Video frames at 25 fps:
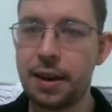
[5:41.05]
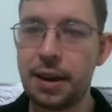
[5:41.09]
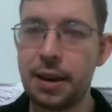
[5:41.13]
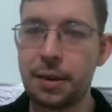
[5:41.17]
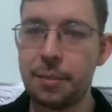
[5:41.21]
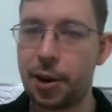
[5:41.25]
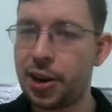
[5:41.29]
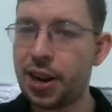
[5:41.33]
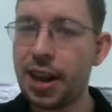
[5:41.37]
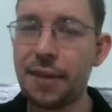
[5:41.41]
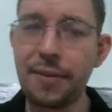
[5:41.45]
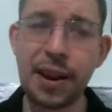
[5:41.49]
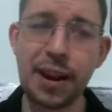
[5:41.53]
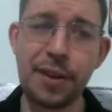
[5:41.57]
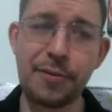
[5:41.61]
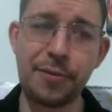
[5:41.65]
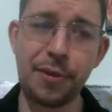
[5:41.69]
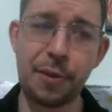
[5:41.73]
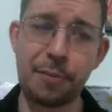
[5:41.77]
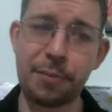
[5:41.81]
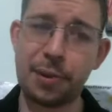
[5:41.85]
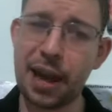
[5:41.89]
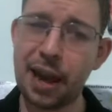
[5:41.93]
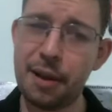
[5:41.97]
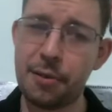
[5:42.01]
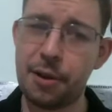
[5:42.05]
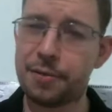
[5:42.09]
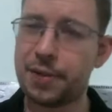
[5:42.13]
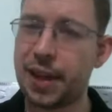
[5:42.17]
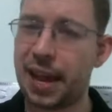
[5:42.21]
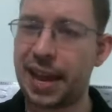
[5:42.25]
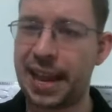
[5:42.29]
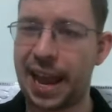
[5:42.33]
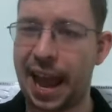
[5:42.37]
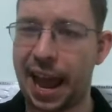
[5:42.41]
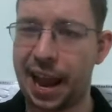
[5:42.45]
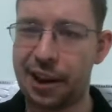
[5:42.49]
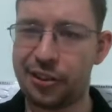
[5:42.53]
But on the other hand, if you play a move
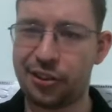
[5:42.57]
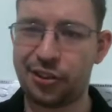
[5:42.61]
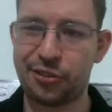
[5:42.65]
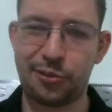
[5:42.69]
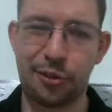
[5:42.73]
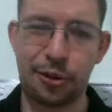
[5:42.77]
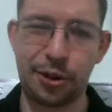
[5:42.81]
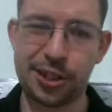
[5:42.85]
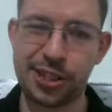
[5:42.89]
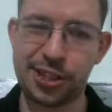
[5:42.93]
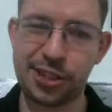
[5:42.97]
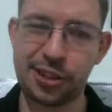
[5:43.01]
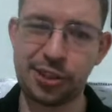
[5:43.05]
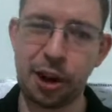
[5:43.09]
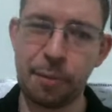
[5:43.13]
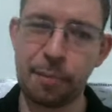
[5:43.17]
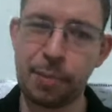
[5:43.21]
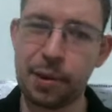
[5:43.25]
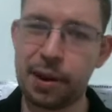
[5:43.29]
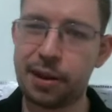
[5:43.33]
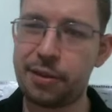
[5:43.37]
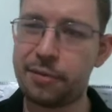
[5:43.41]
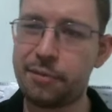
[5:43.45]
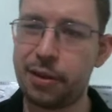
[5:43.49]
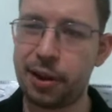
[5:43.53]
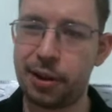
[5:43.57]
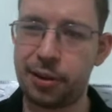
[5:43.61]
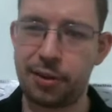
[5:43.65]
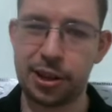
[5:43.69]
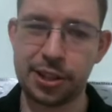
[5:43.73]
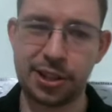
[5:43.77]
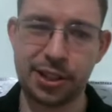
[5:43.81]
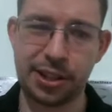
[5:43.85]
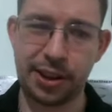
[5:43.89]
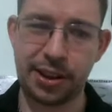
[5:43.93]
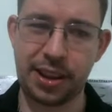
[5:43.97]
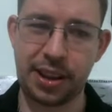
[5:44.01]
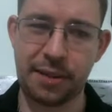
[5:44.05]
like h4 to stop it, well, you're
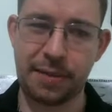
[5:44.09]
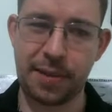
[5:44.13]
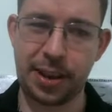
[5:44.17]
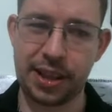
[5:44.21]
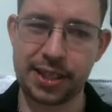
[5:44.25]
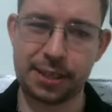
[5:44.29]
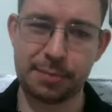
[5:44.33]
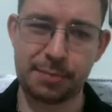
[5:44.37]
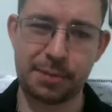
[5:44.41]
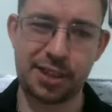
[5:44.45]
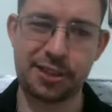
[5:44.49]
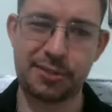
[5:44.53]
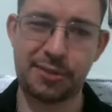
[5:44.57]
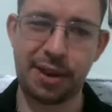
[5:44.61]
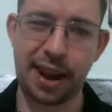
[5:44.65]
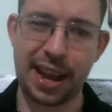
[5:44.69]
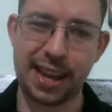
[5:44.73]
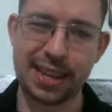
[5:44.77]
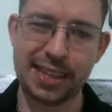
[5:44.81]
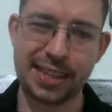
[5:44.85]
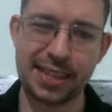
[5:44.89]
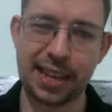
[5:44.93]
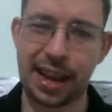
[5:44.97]
also giving some squares.